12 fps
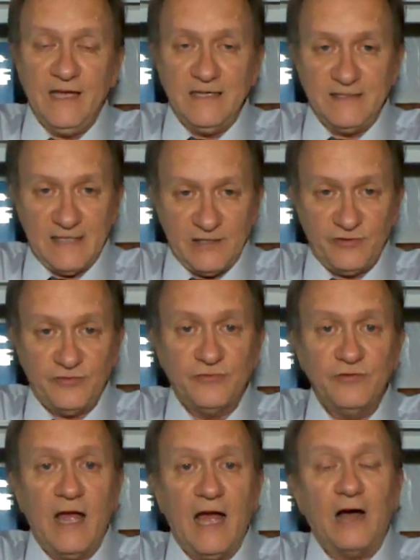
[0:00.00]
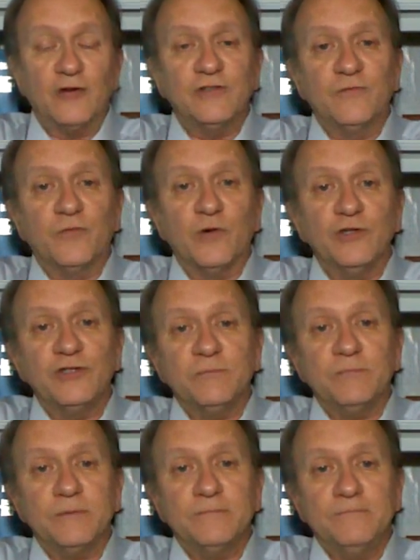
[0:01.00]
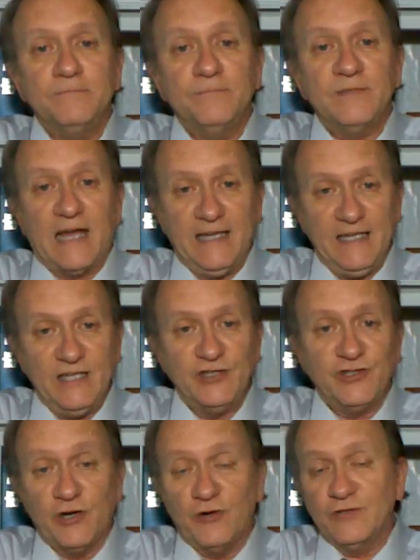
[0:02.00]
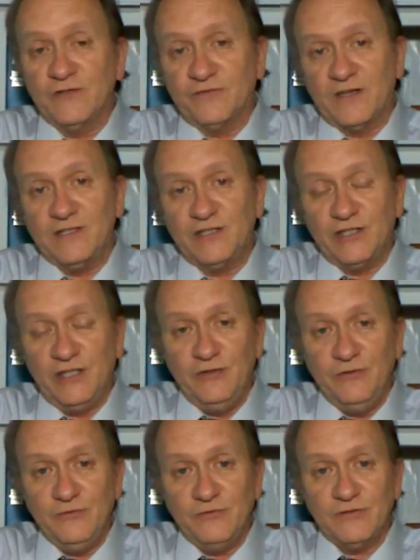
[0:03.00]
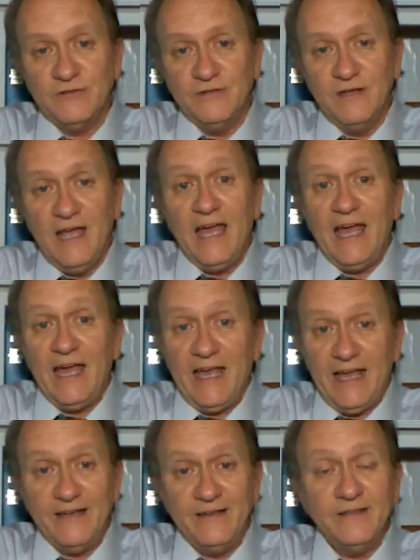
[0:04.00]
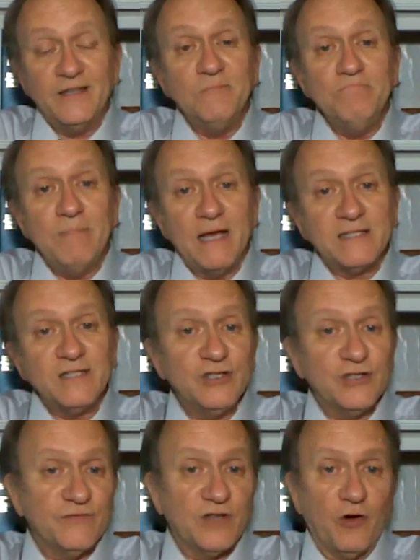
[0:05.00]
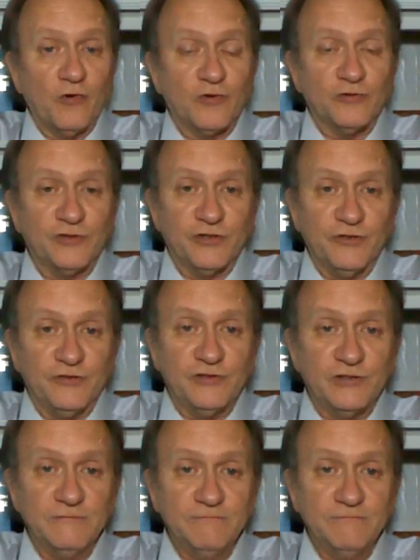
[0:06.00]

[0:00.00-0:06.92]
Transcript: is the house of worship that he has chosen for us to use, and the message of the local church